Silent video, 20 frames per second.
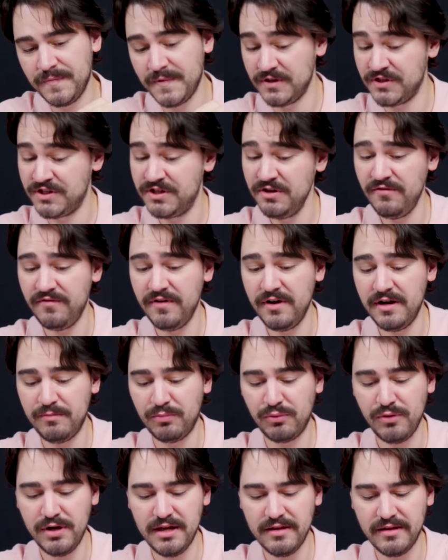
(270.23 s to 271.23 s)
They're still very
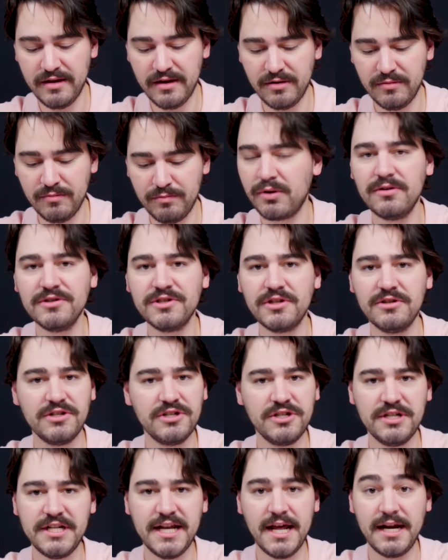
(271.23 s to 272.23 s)
pretty though. Pearls are
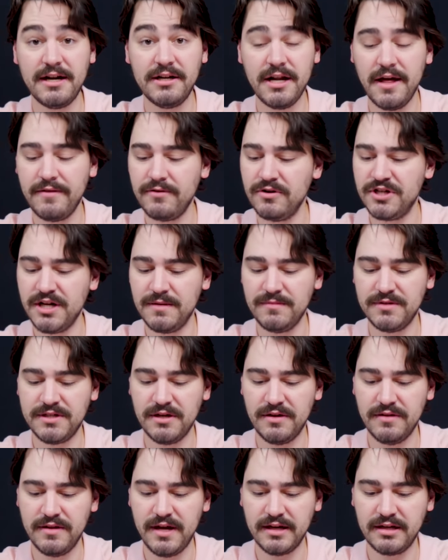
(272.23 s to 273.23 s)
yet another
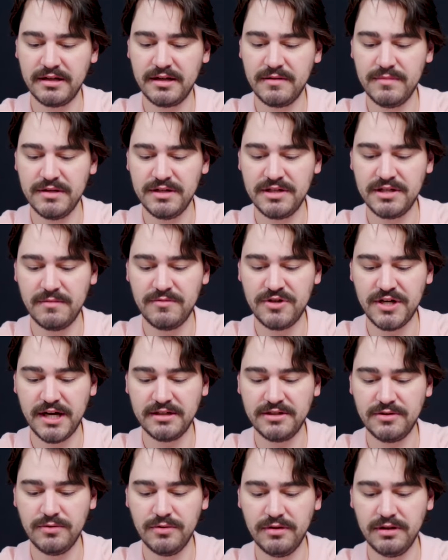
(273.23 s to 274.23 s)
gemstone that can be
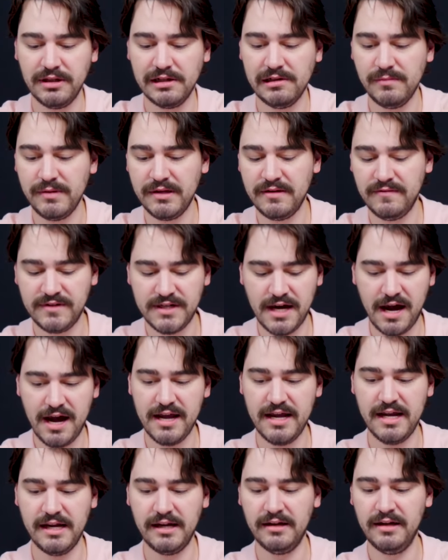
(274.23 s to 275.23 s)
subject to a little bit of
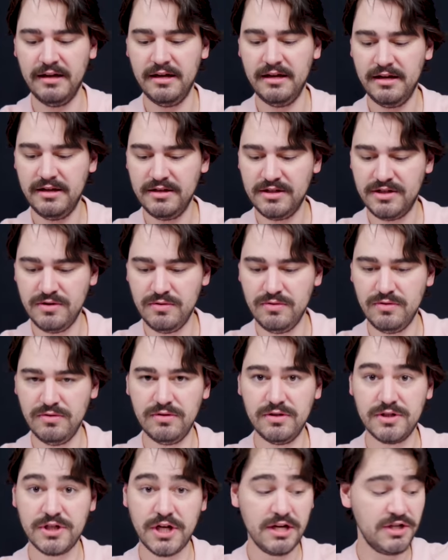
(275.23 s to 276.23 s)
dyeing to
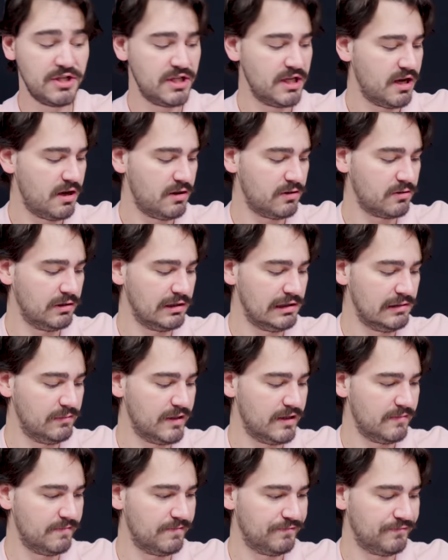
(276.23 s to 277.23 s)
change the color a little
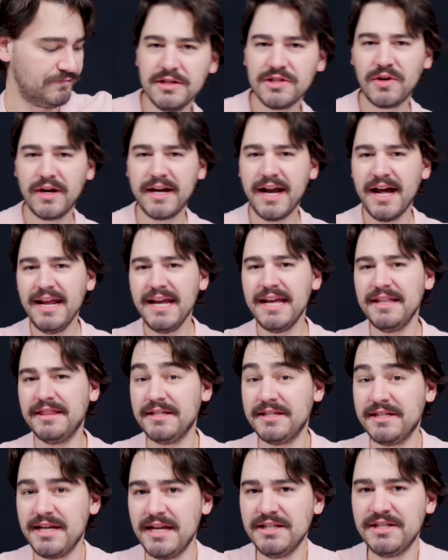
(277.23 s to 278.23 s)
bit. So I kind of get the
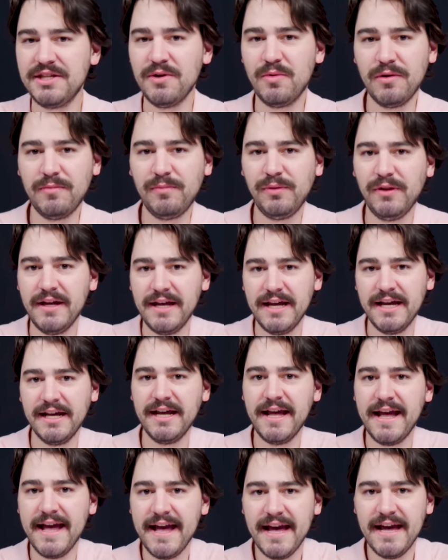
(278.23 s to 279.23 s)
sense that we're
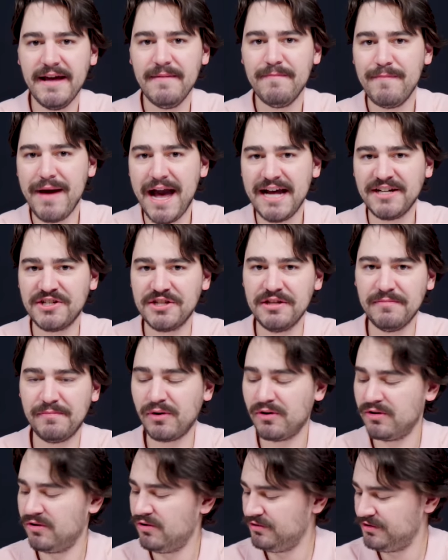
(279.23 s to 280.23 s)
playing a match the
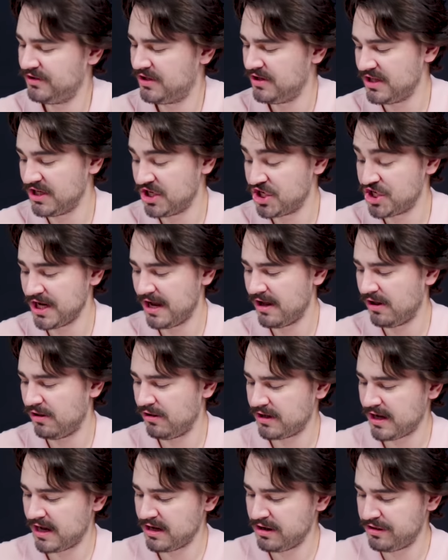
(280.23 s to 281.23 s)
pearl to the
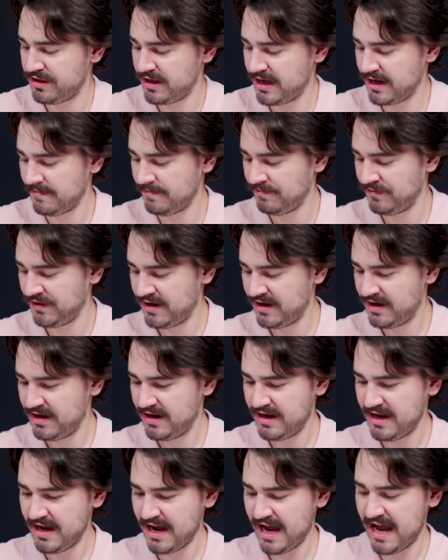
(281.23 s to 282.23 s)
shell kind of thing.
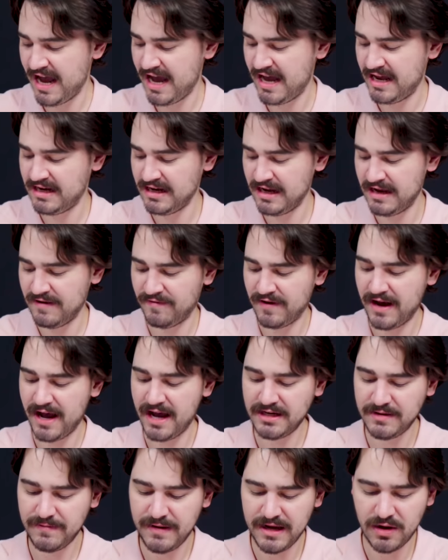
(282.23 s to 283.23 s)
And if I
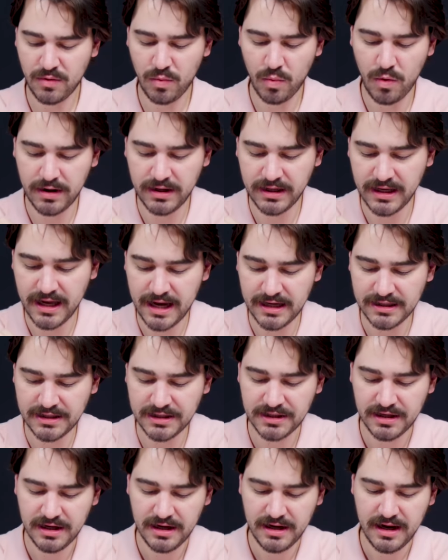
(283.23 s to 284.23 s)
had to make one
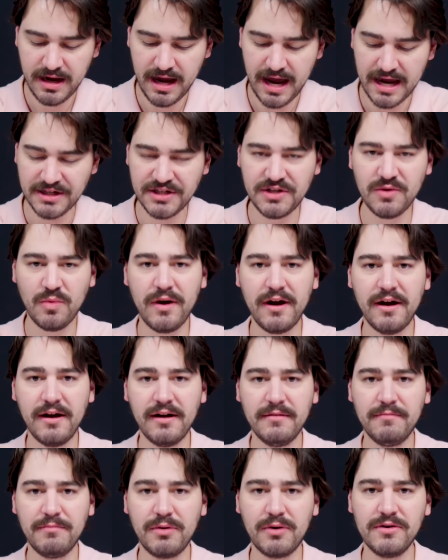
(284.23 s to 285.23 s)
guess as to
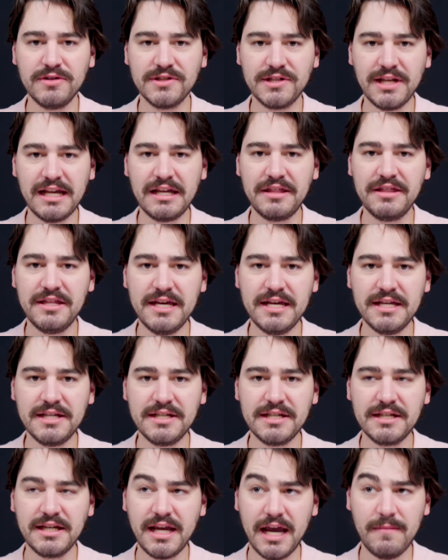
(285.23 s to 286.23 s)
where pearls like
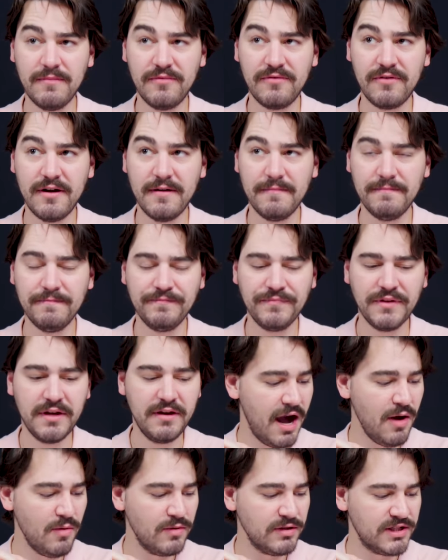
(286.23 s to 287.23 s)
this came from,
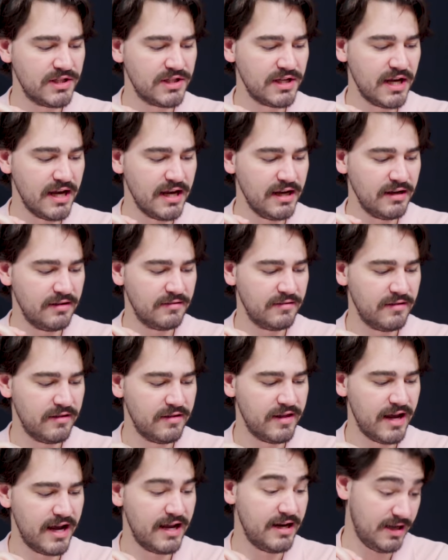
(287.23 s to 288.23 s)
I would say
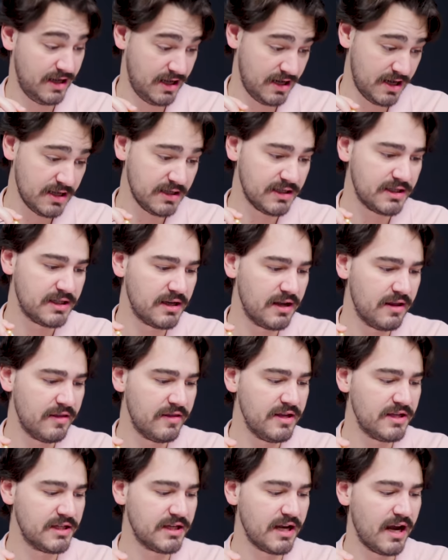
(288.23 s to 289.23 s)
that it is
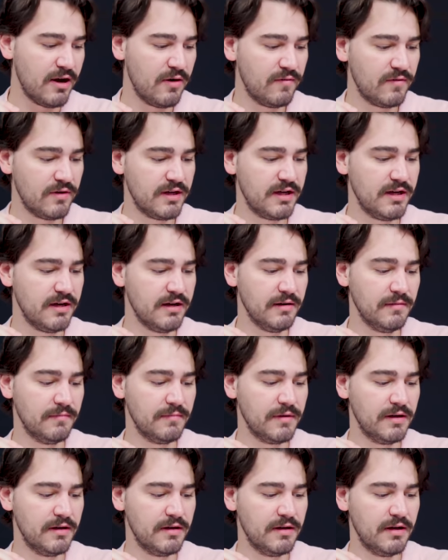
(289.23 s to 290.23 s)
this guy over here,
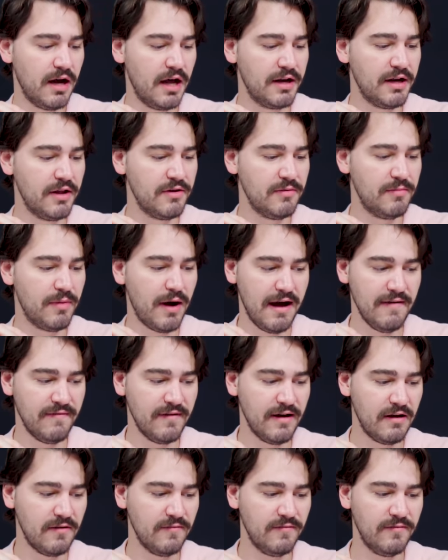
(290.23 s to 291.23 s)
another
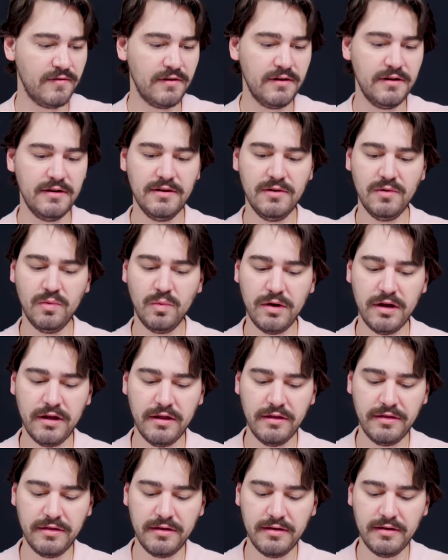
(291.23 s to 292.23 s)
bivalve
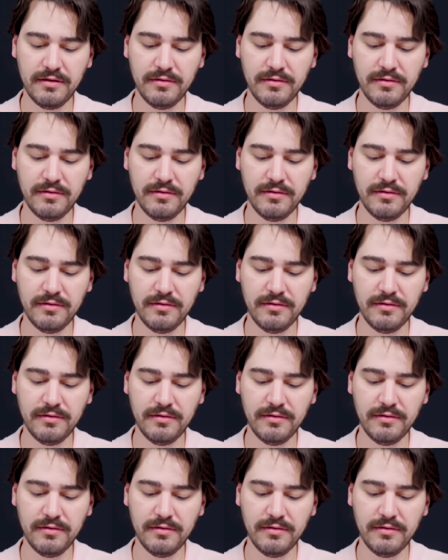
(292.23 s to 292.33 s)
with